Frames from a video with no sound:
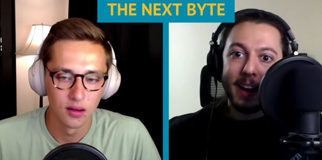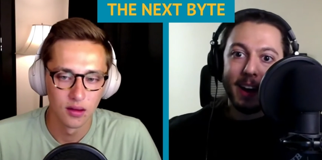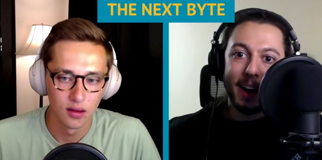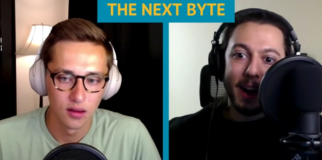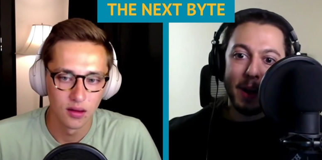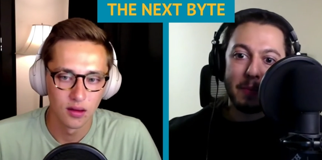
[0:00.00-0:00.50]

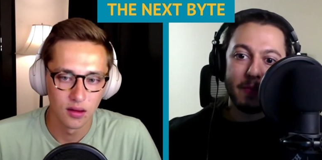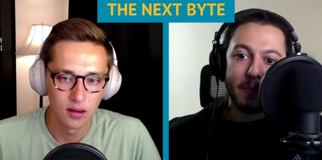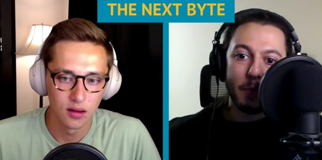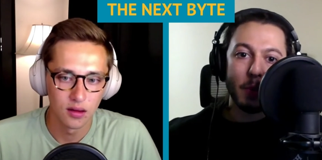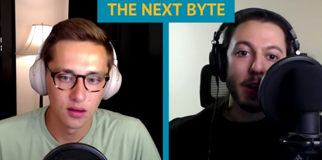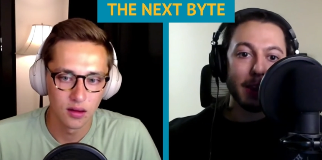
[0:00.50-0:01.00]

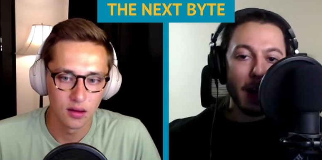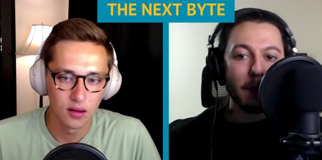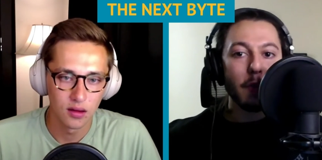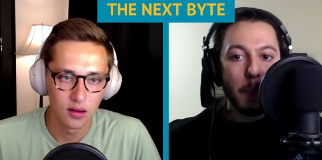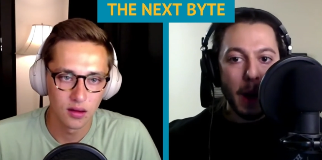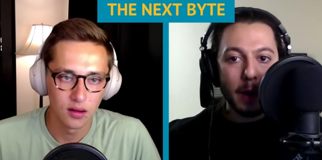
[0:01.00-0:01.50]
Speaker 1: What I love
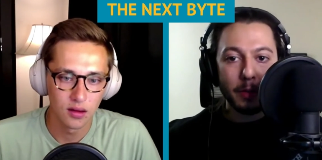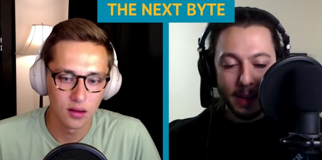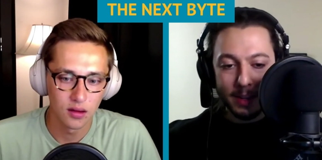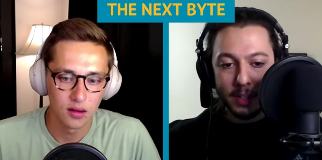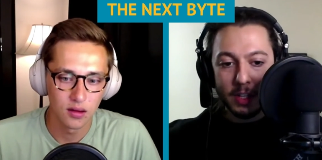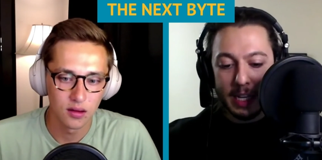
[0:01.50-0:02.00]
about
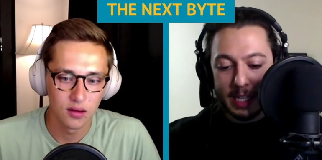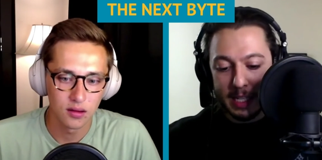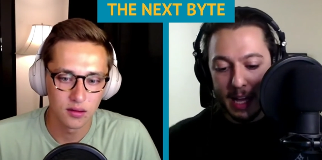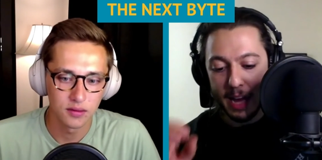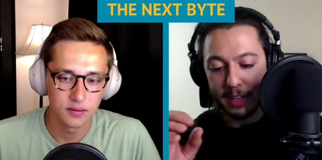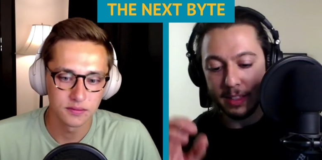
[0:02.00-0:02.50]
this is
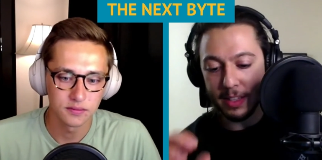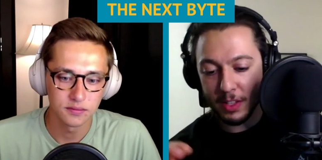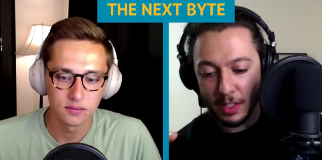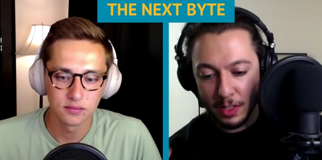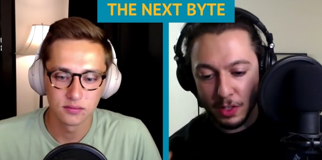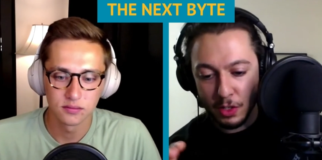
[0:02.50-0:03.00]
that this
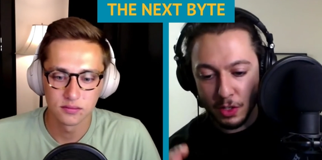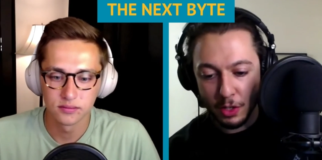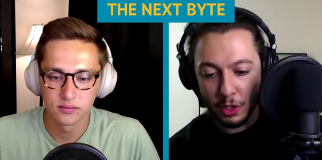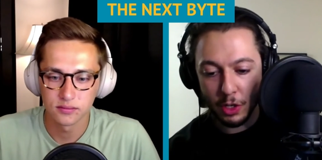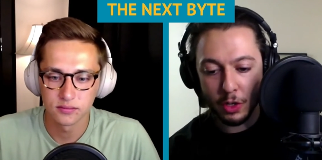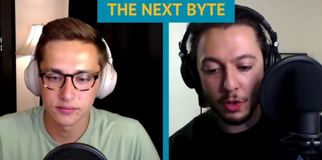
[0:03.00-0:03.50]
is
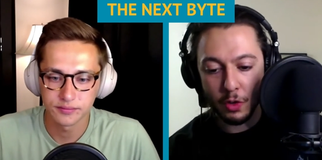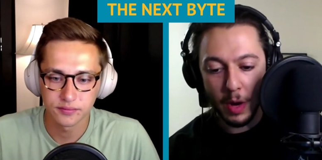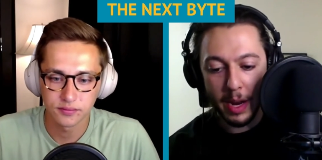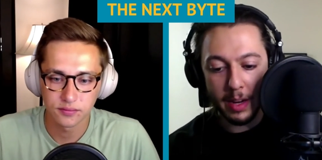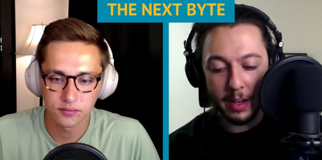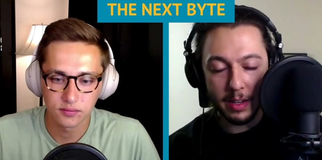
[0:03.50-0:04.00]
such a
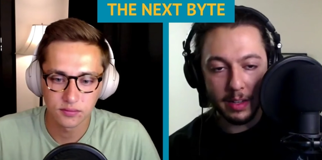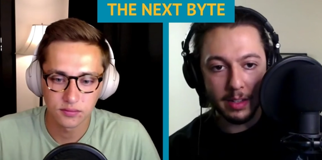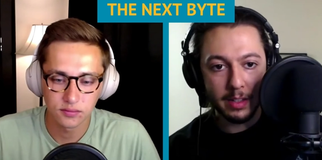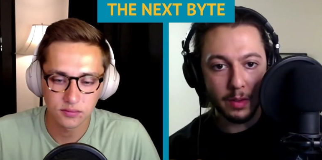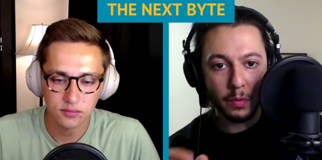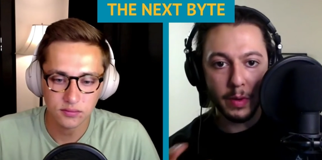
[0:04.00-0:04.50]
great
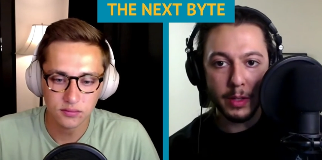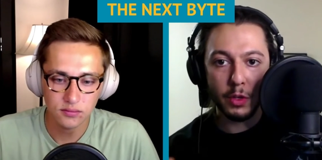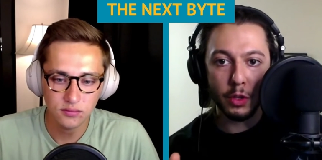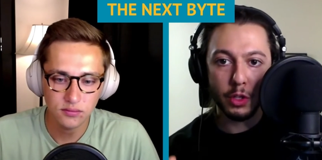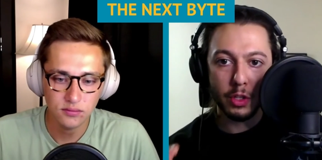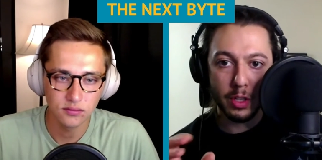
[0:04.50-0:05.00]

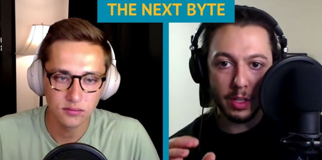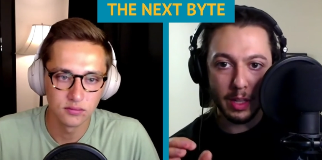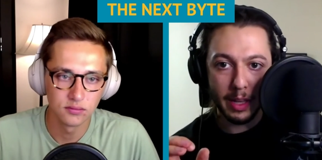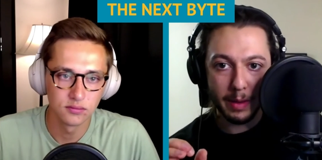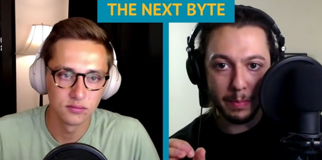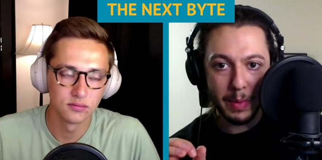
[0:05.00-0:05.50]
research,
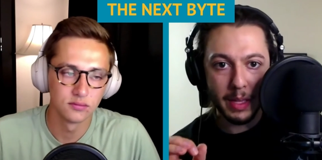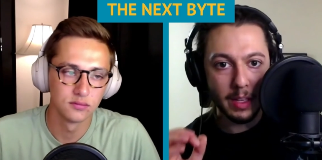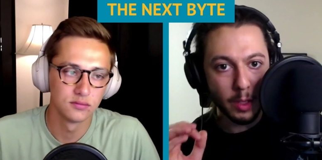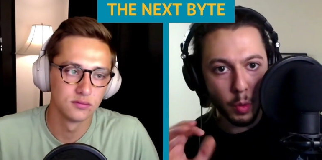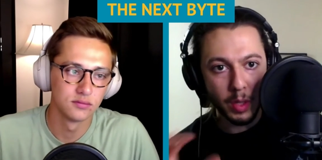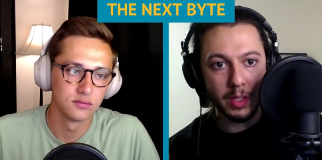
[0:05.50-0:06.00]
like being
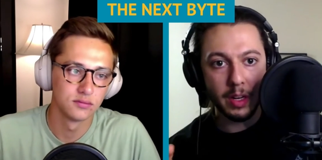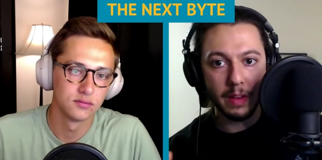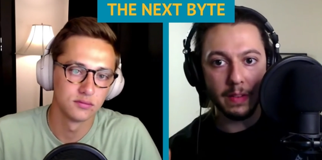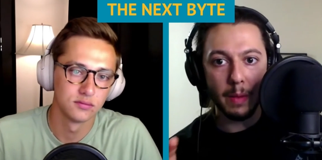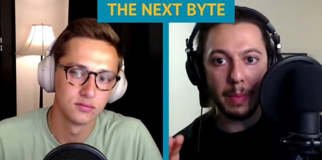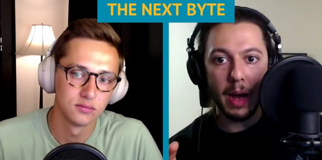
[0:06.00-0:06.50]

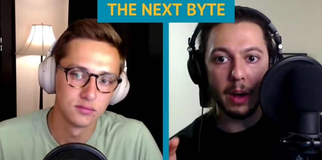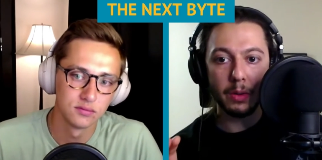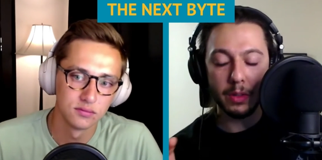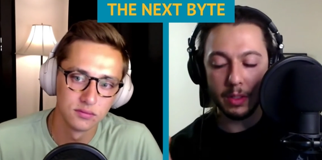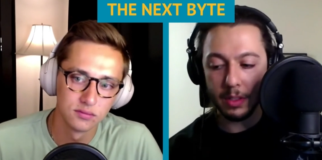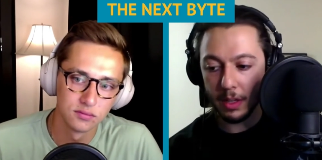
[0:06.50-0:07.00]
inquisitive
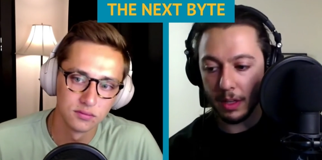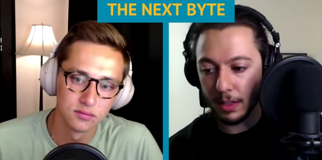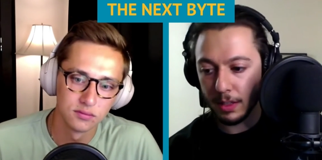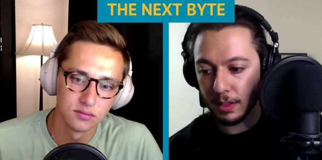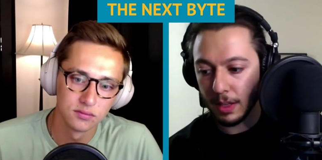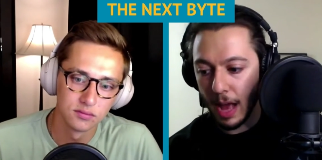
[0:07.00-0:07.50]
about
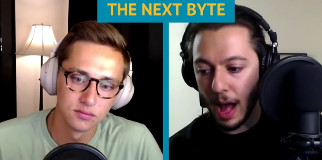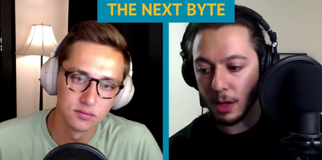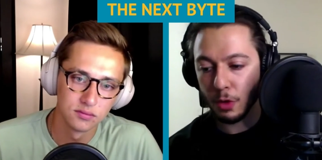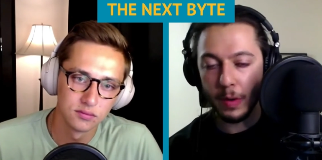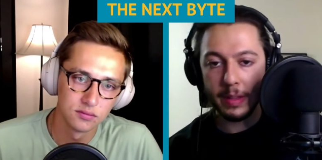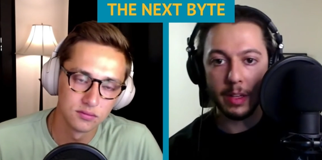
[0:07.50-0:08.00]

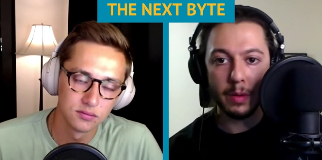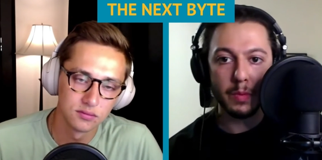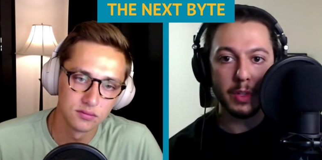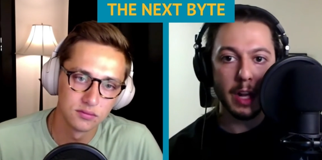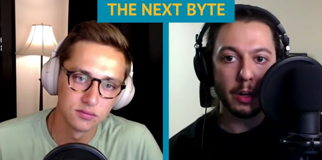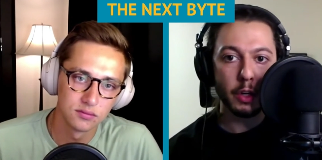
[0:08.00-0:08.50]

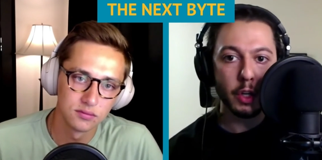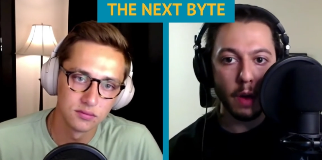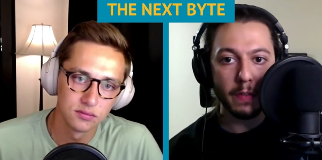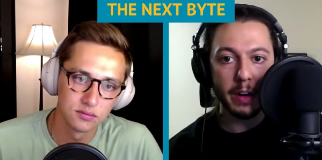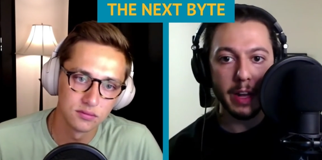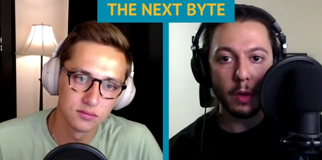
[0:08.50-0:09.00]
algorithms that are
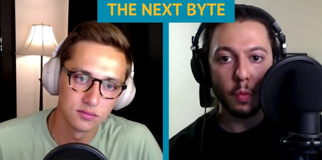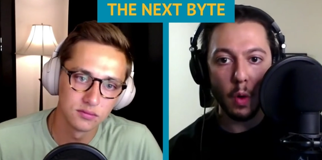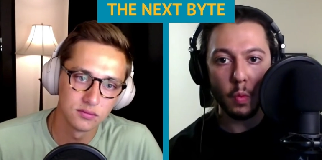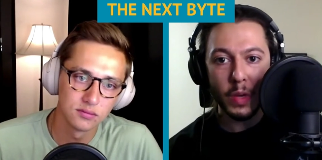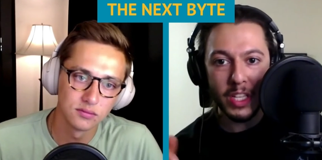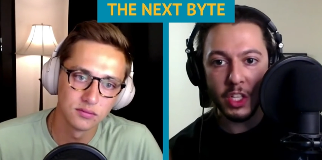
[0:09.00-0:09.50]
governing
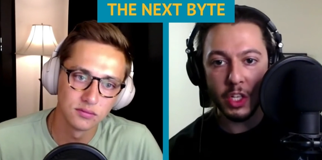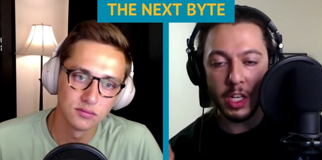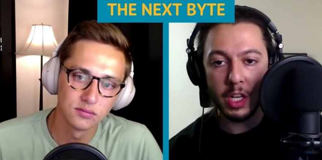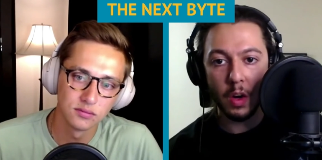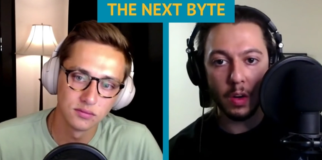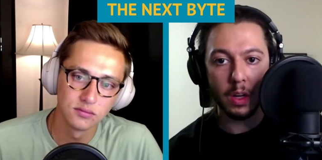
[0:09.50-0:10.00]
what we
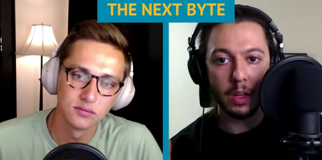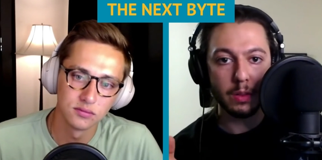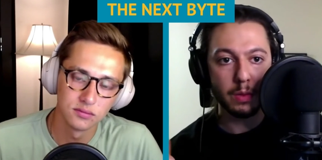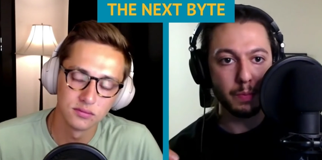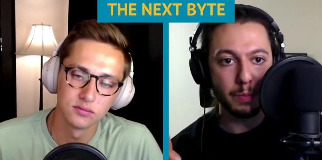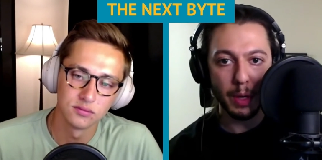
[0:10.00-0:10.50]
see on a
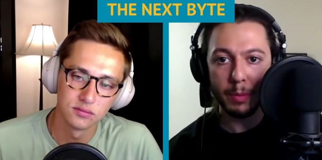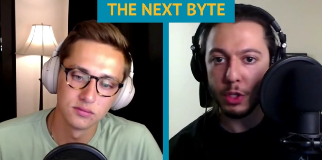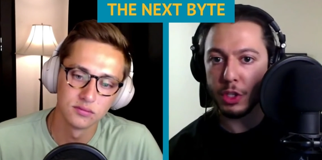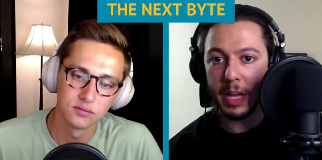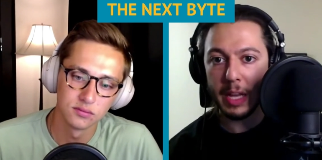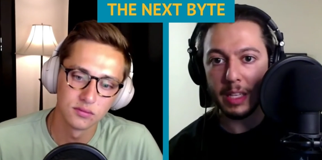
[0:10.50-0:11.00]
pretty
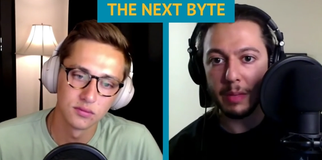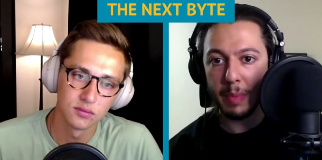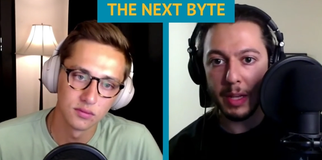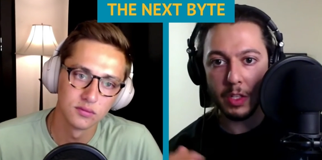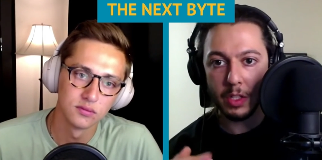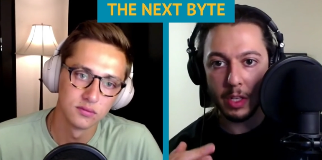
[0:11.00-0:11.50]
much daily
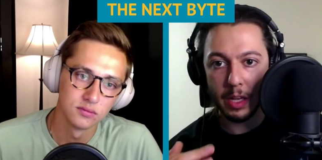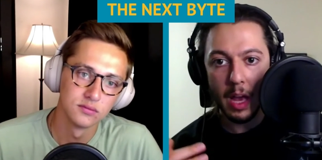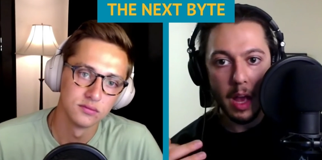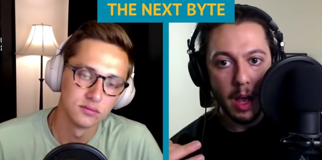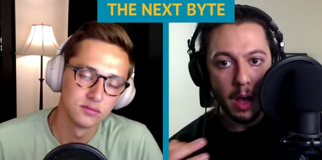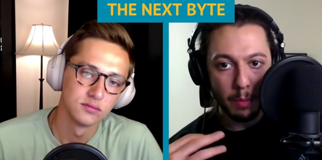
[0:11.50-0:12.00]
basis. Like
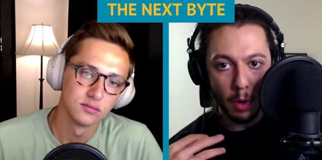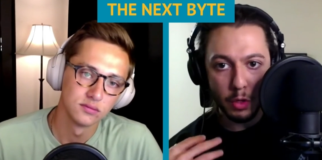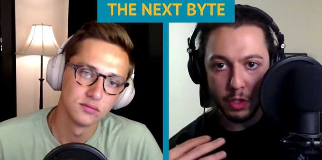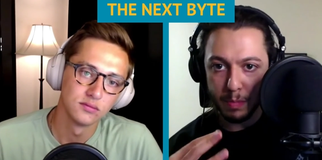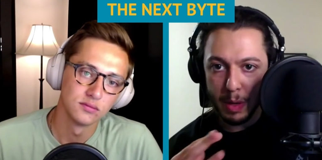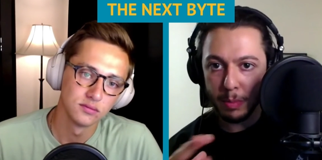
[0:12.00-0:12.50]

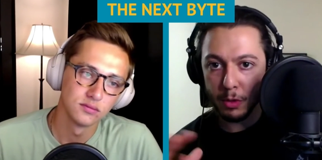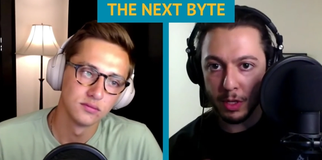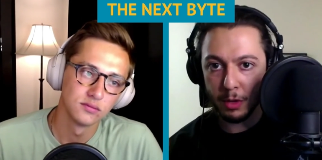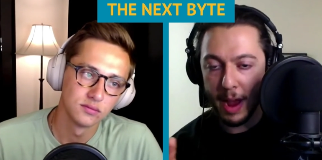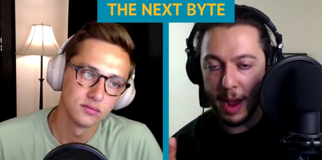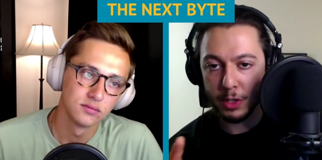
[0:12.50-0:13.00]
most of people's
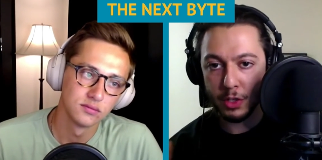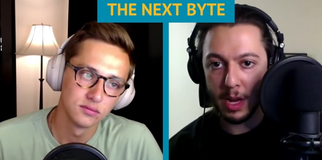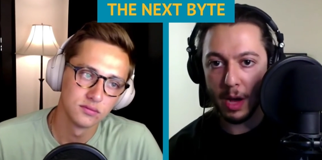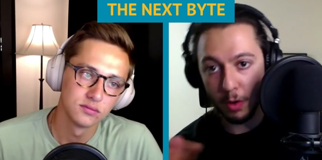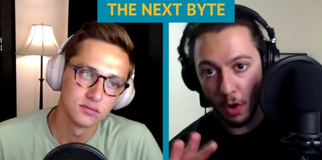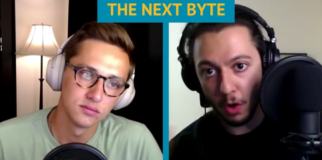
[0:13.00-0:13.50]
interactions
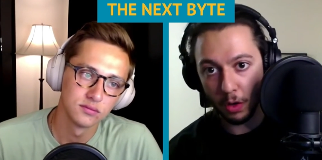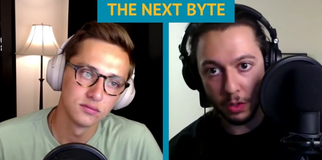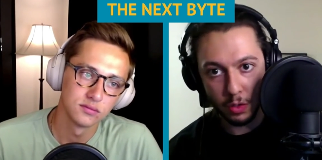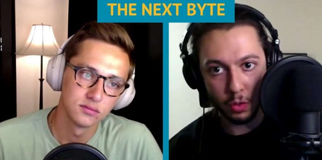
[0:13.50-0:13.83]
now are on